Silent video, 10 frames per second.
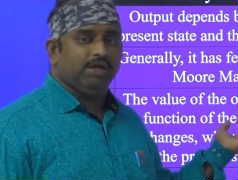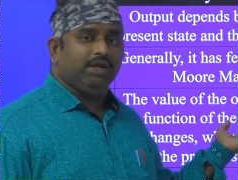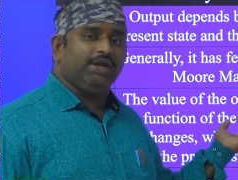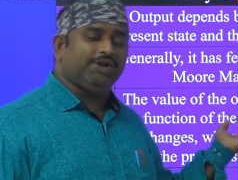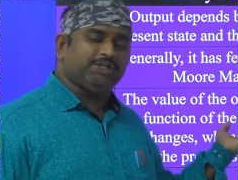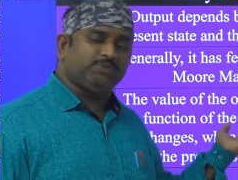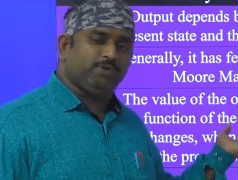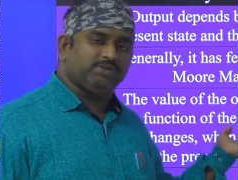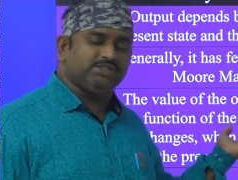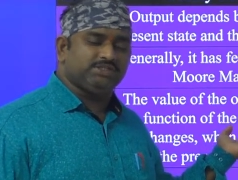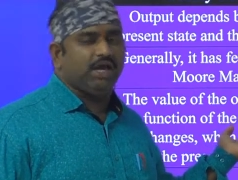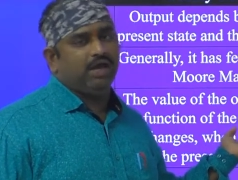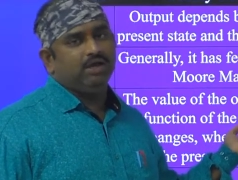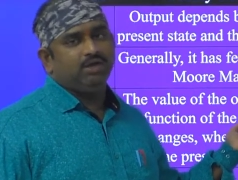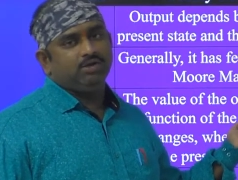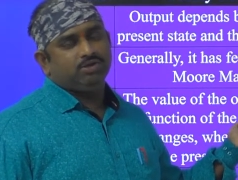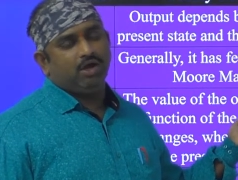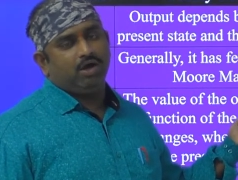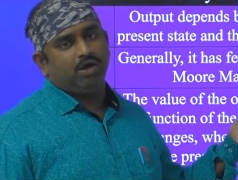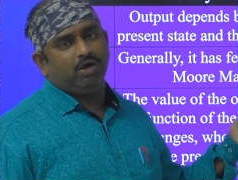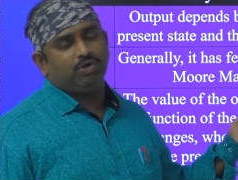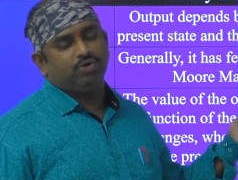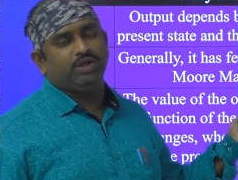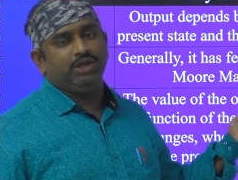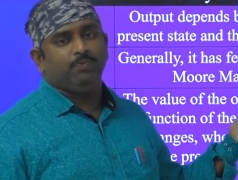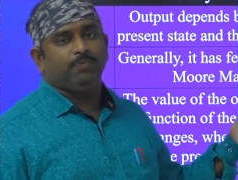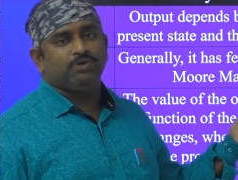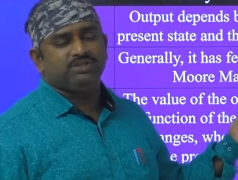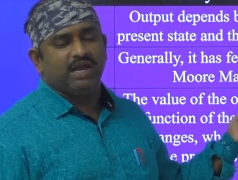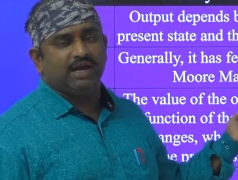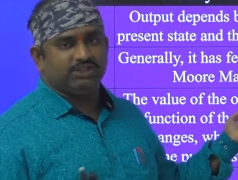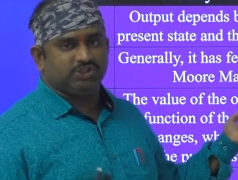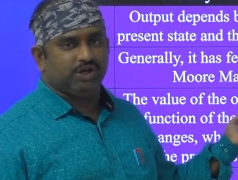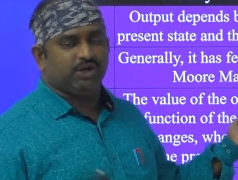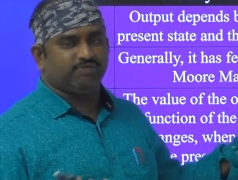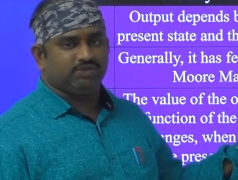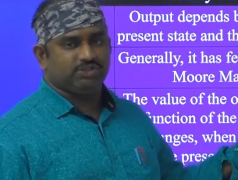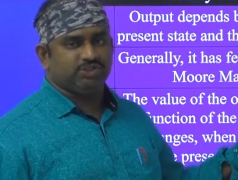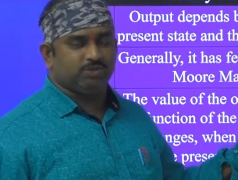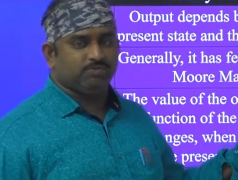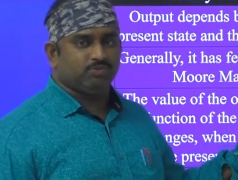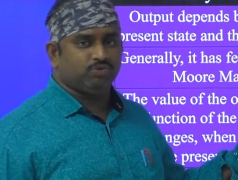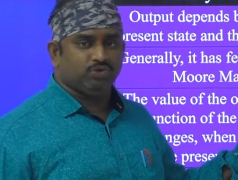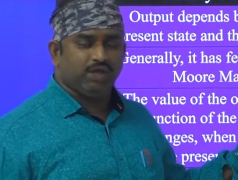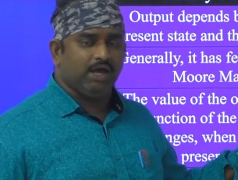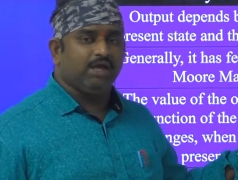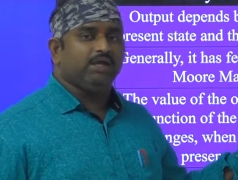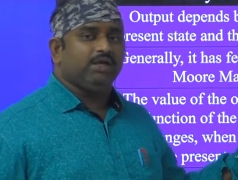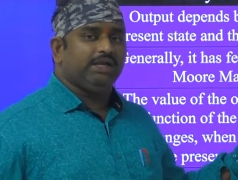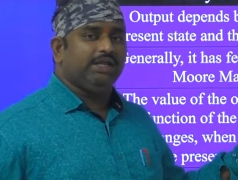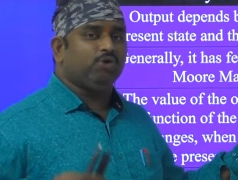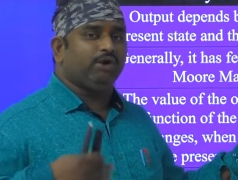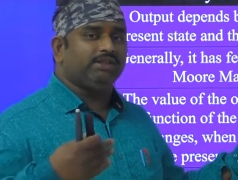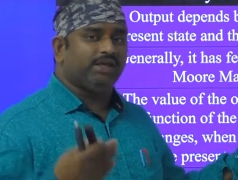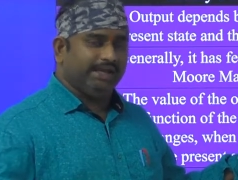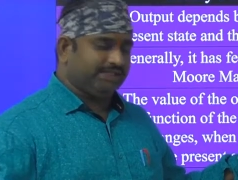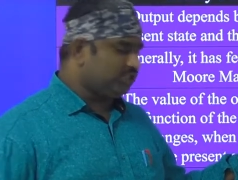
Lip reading: it responds to the inputs and state of the system to the decoding the next